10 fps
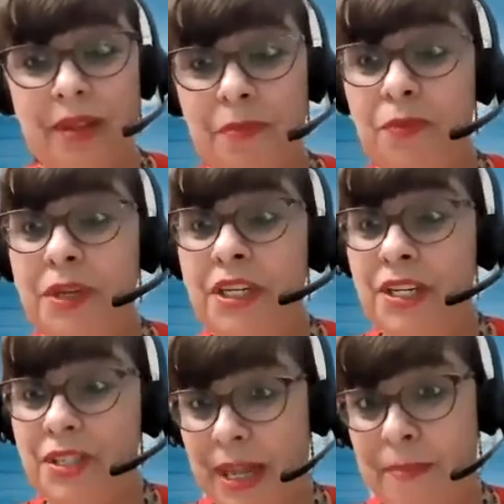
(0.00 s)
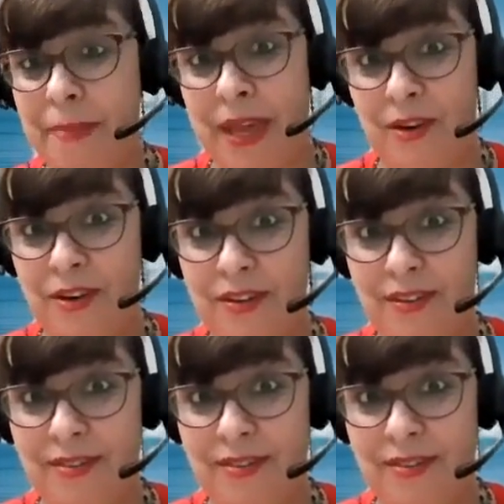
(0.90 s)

but we need to get better.